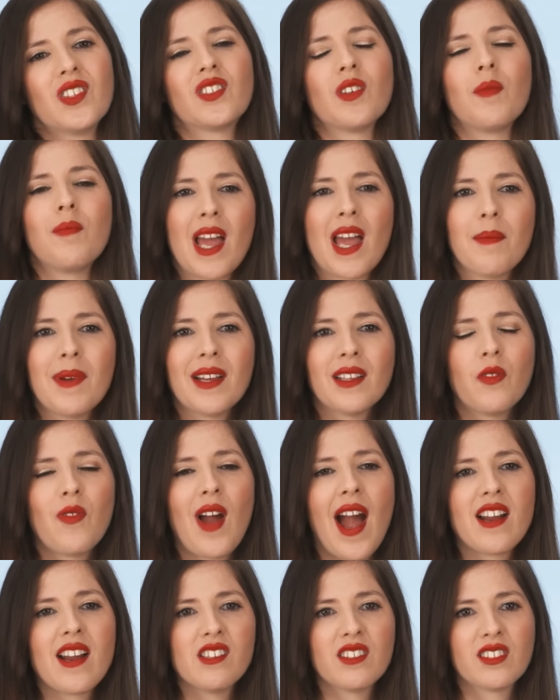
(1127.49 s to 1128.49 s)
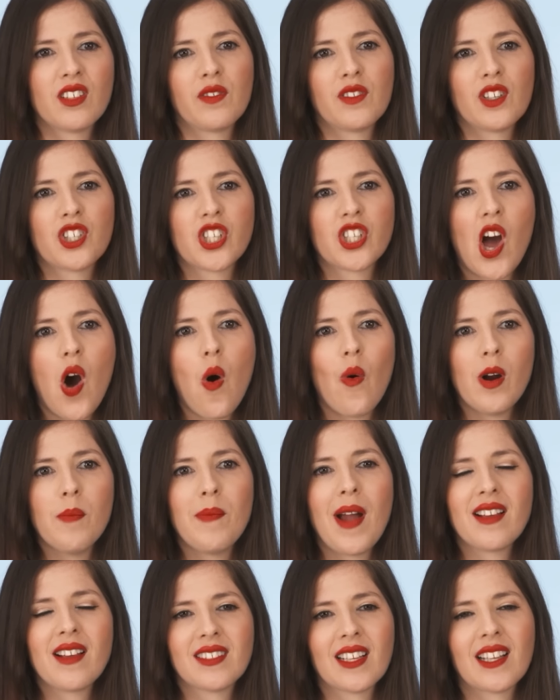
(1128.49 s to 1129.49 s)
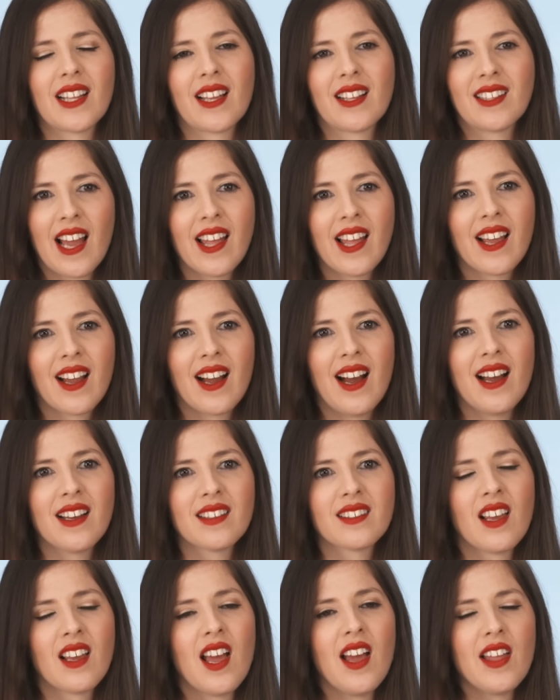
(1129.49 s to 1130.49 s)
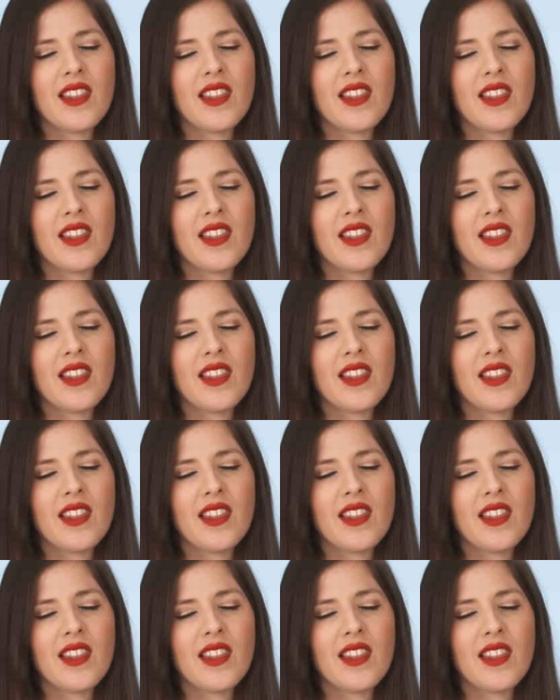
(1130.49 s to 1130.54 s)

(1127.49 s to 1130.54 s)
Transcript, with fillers: So maybe the writers of the show are basically telling us